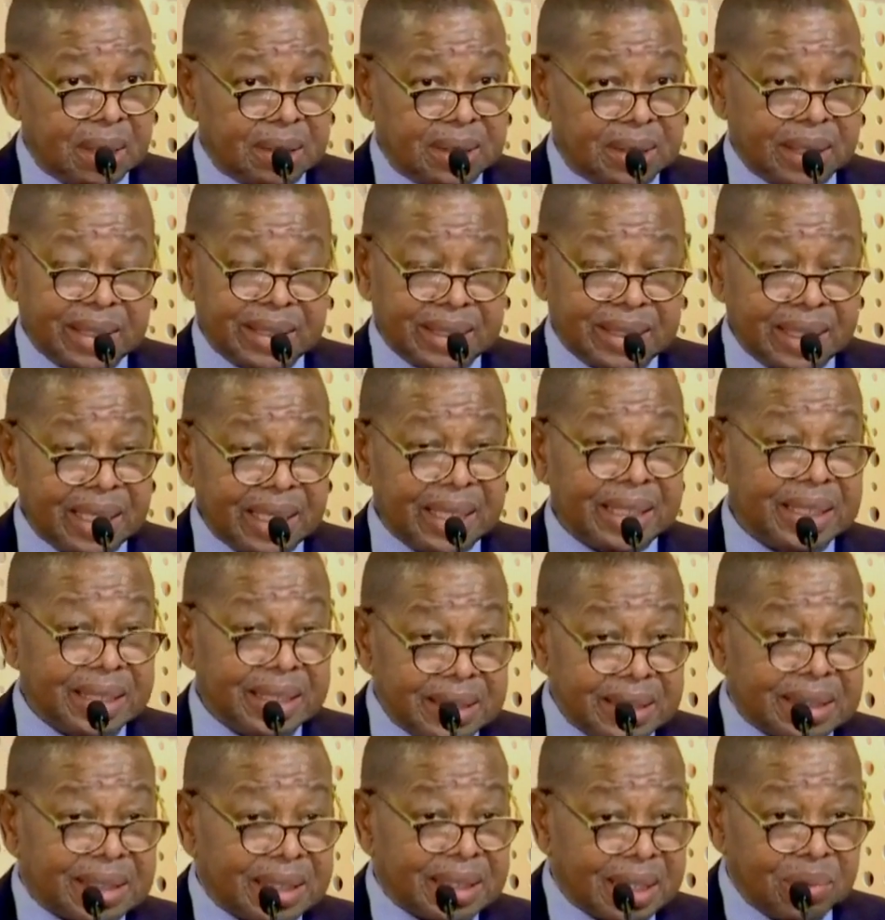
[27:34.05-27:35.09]
that at
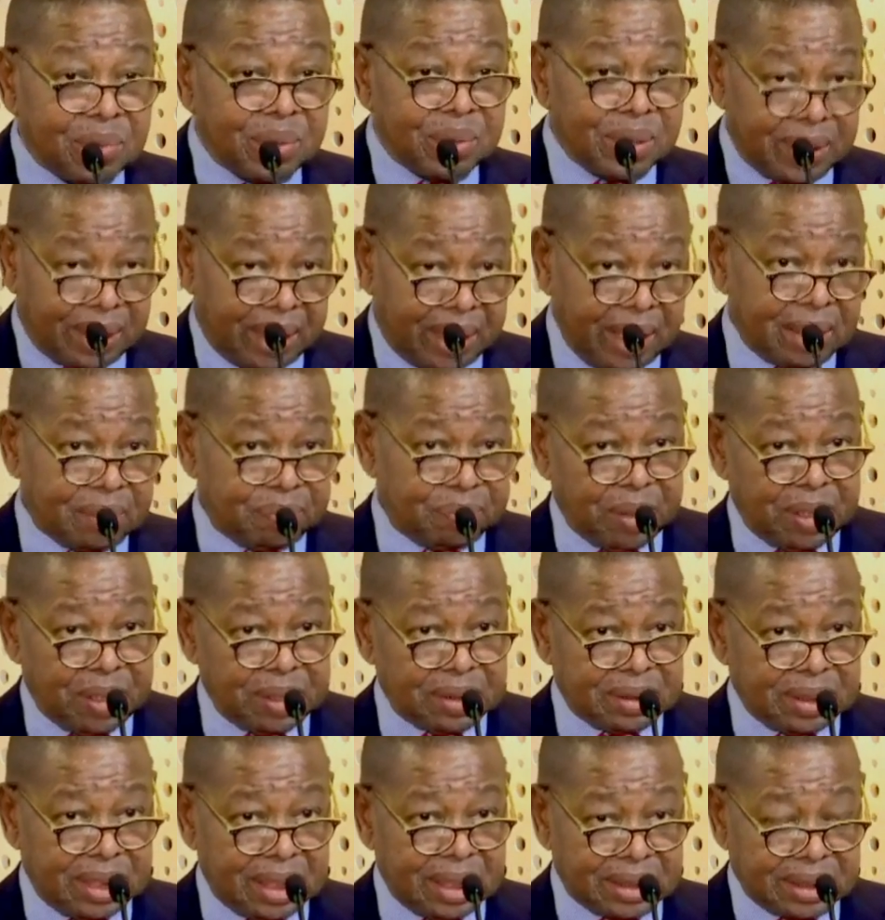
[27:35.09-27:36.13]
least they will get
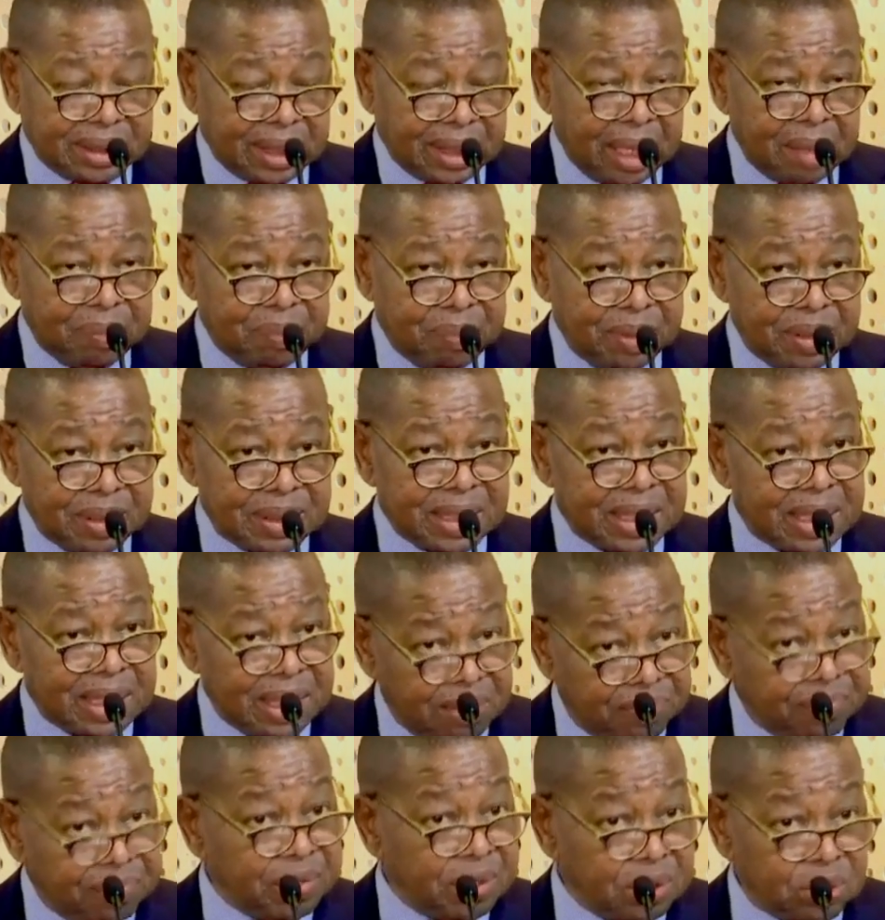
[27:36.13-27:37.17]
paid their stipends
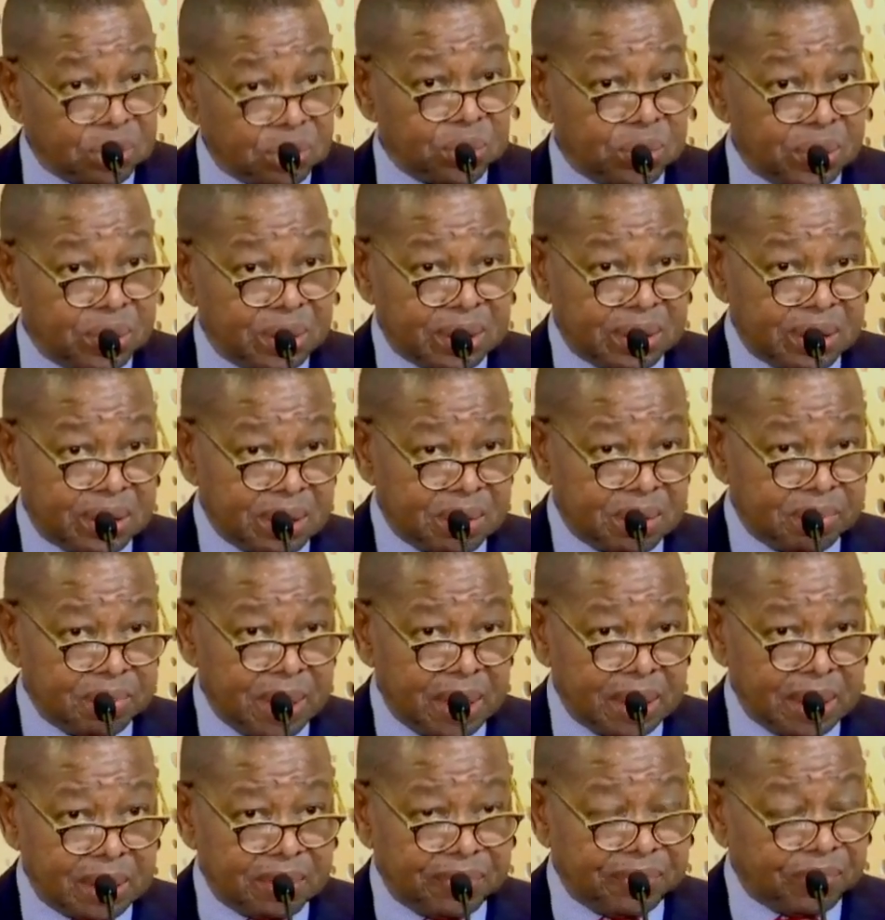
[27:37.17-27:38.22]
even during this
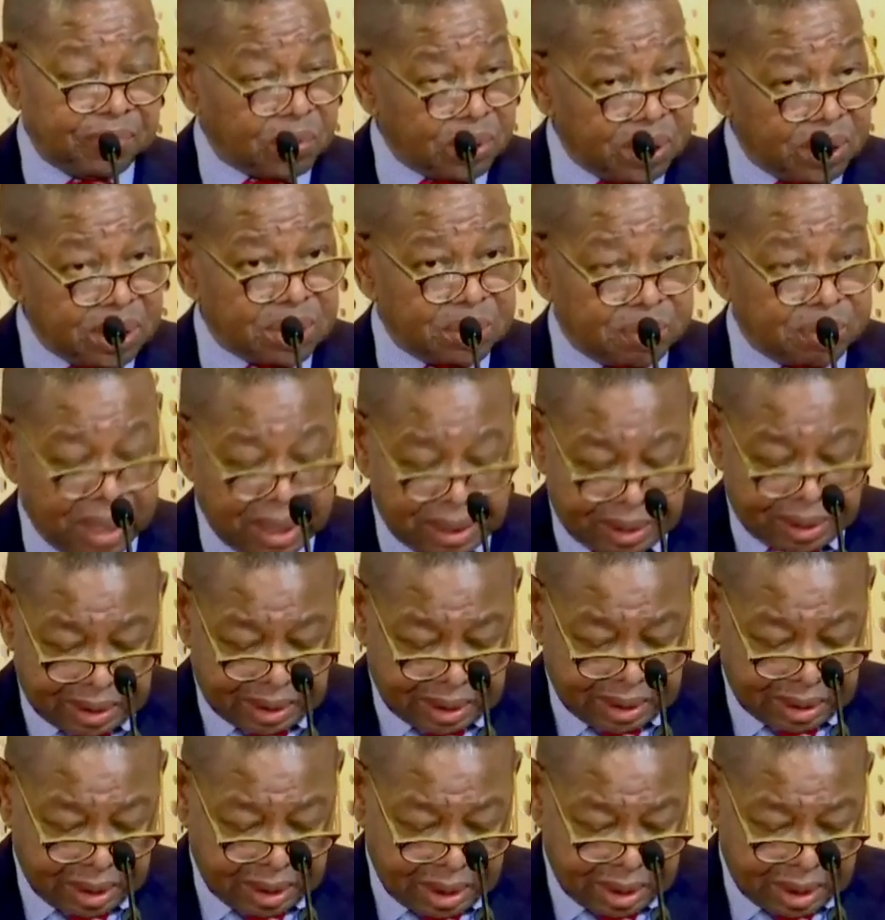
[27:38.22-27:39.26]
month, for this month,
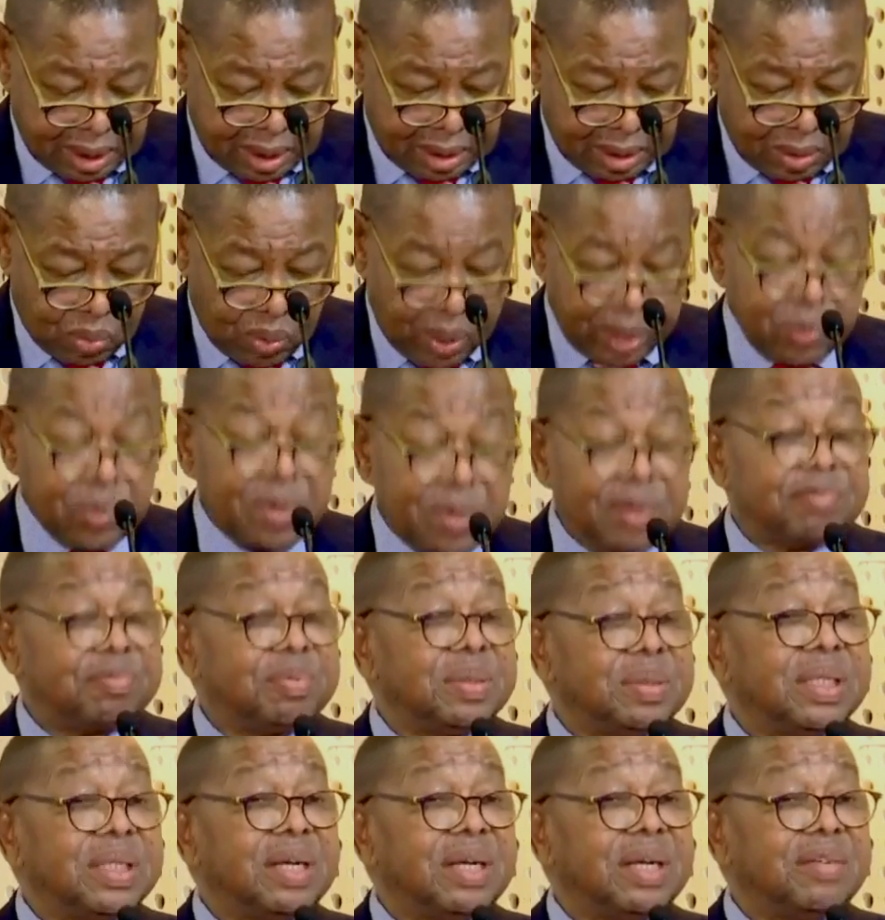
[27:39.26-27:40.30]
when we have
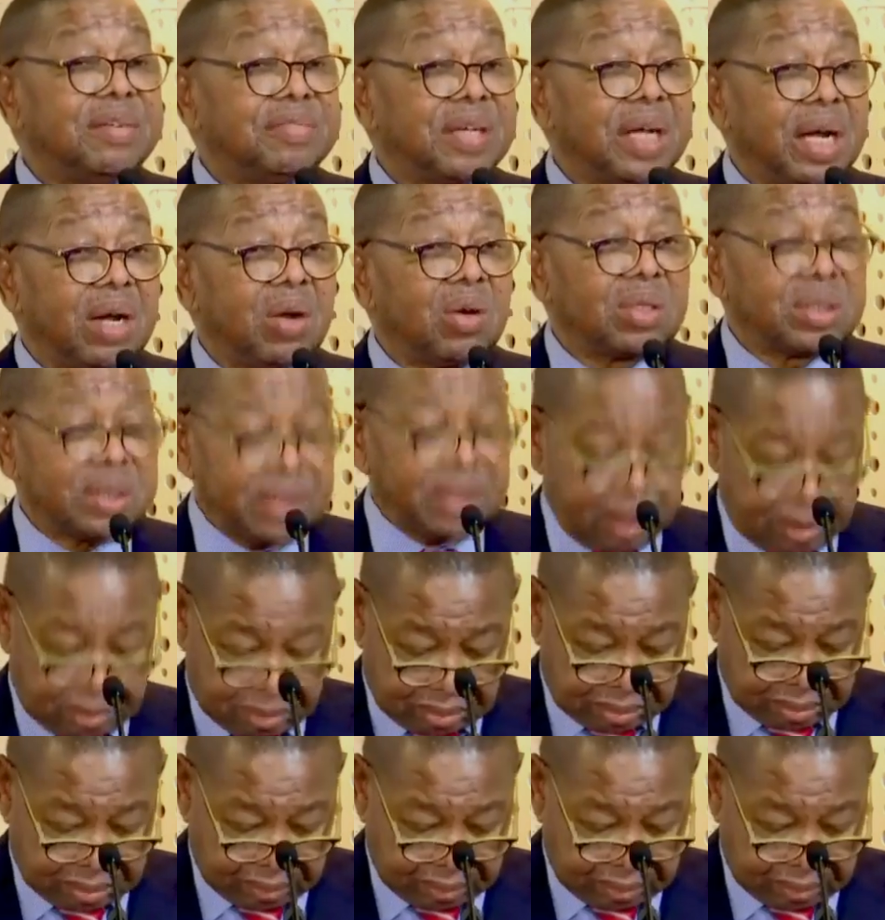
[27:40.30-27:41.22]
been having a lockdown.